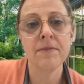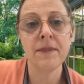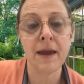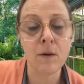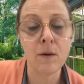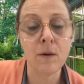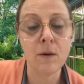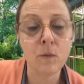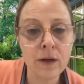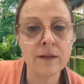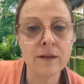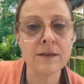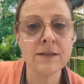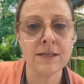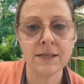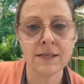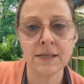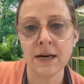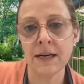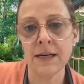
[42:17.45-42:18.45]
They will
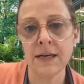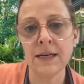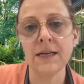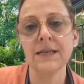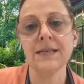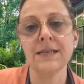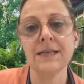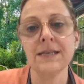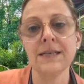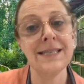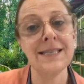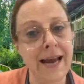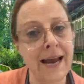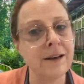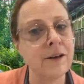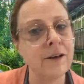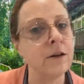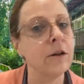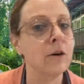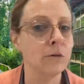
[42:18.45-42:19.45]
study
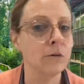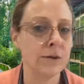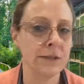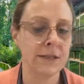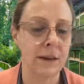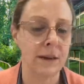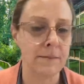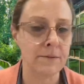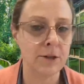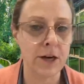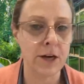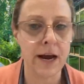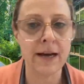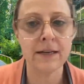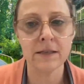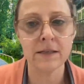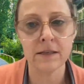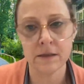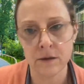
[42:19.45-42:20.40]
standalone subjects,